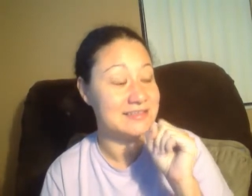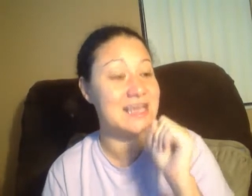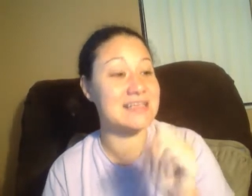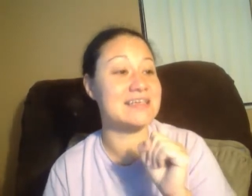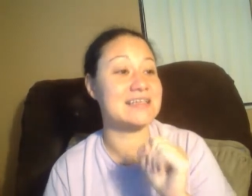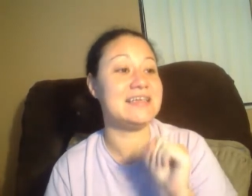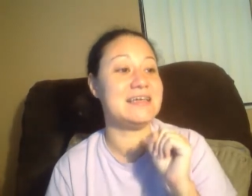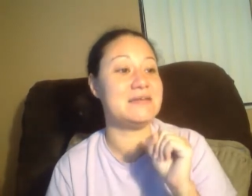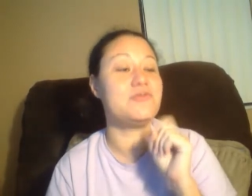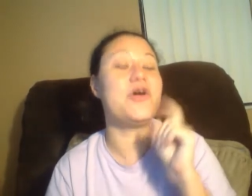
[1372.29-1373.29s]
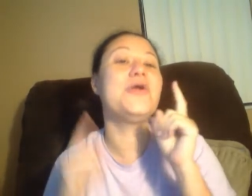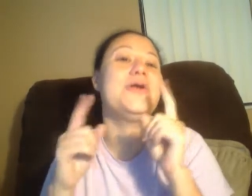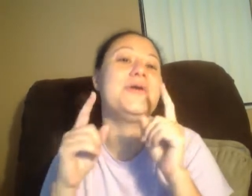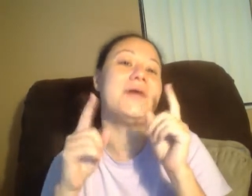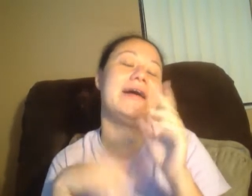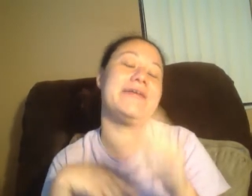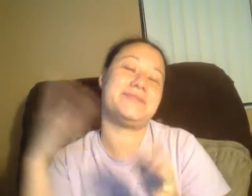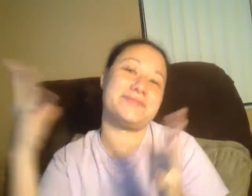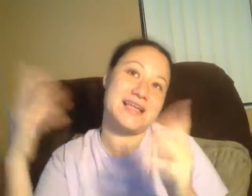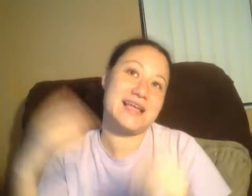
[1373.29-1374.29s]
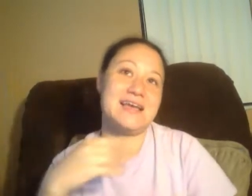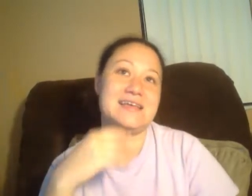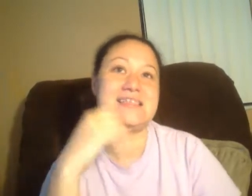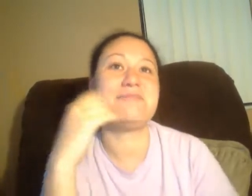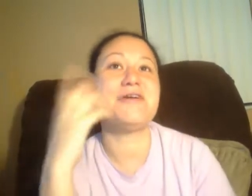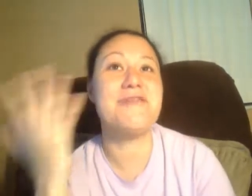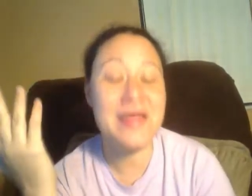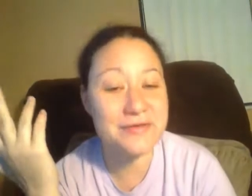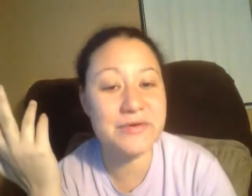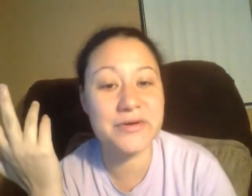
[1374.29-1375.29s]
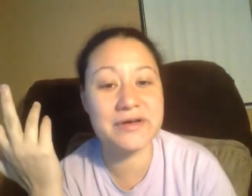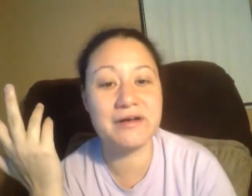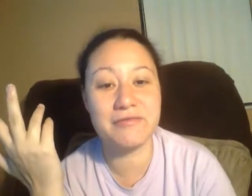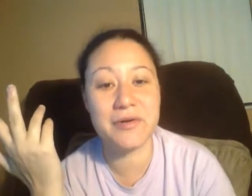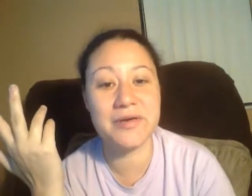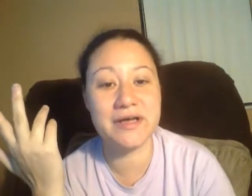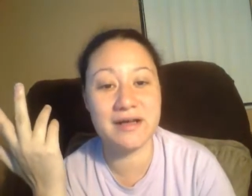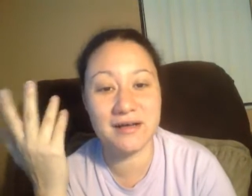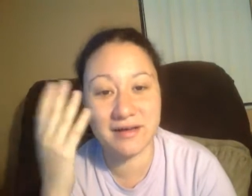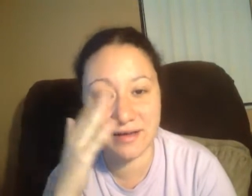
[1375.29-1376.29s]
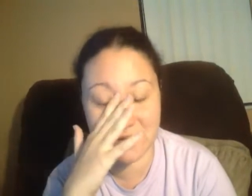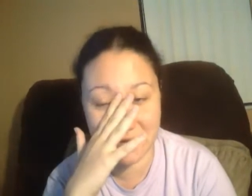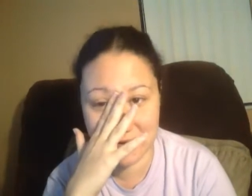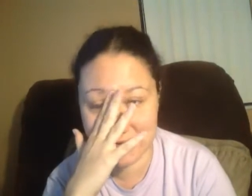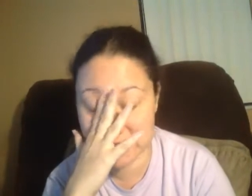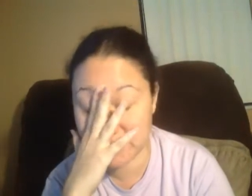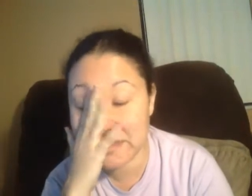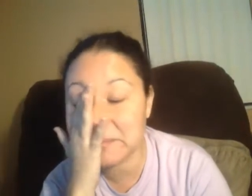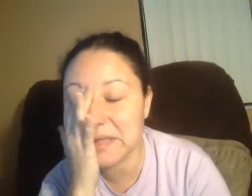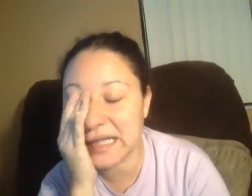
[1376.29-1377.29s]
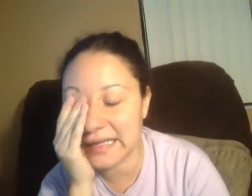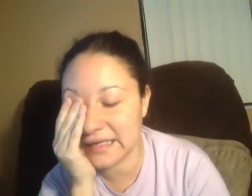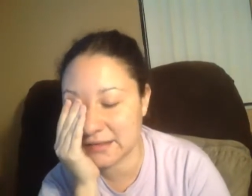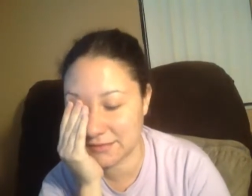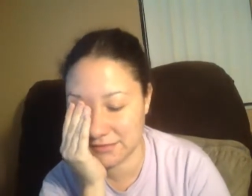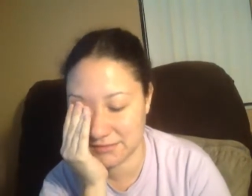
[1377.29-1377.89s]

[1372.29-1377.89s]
technically. In, no, no, no. Well, see, my father wrote a wrote a, a, a screenplay